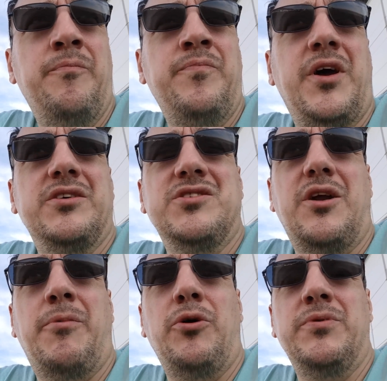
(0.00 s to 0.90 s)
Like I said,
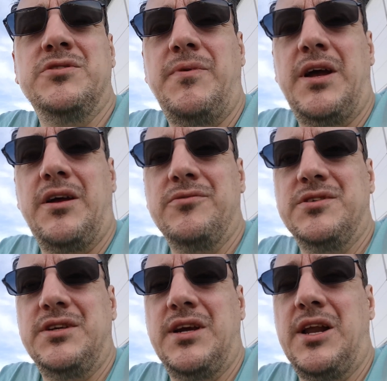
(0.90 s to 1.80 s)
I'm hoping to be able to go to
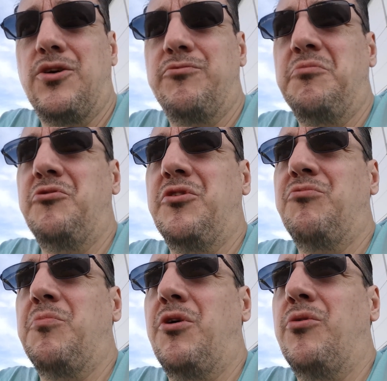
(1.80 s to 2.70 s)
the helicopter museum
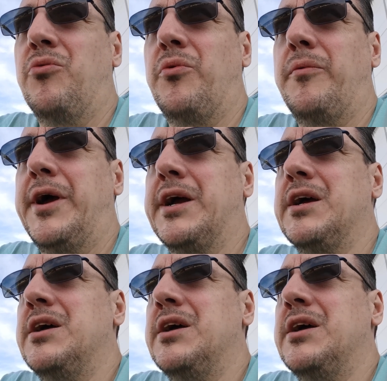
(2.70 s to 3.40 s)
tomorrow on the way back.